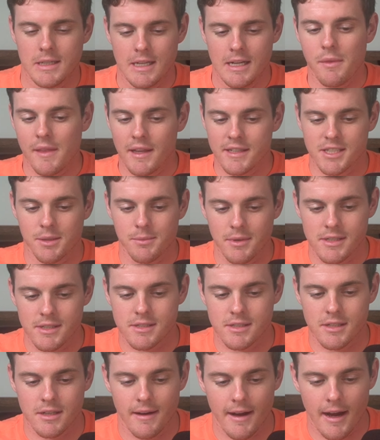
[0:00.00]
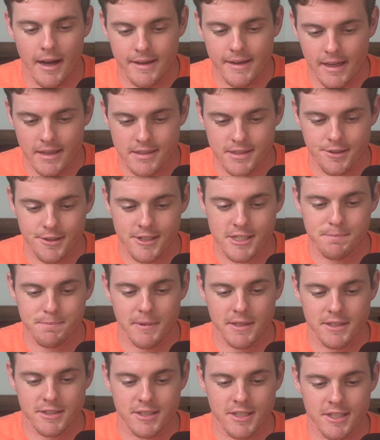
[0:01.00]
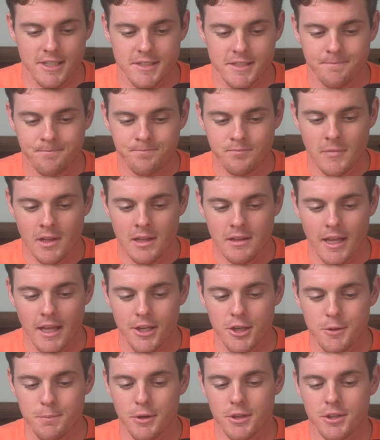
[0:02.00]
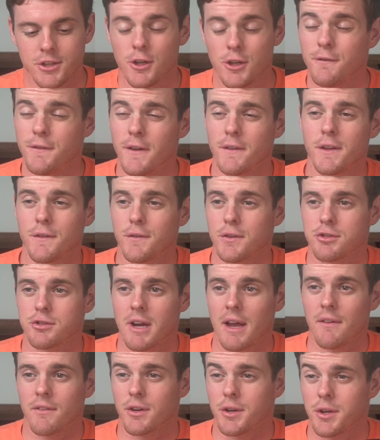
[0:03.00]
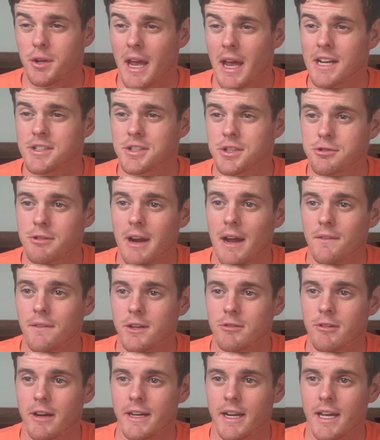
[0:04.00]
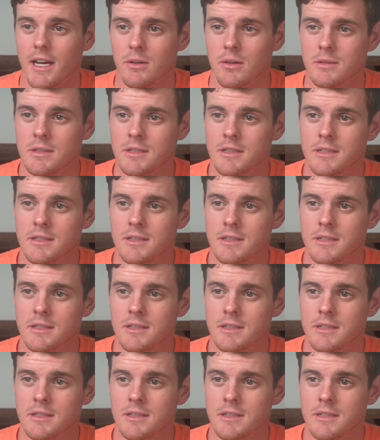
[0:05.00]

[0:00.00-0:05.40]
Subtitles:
And then some of these unnecessary expenses, like you put $250 for traveling. Are you actually traveling right now?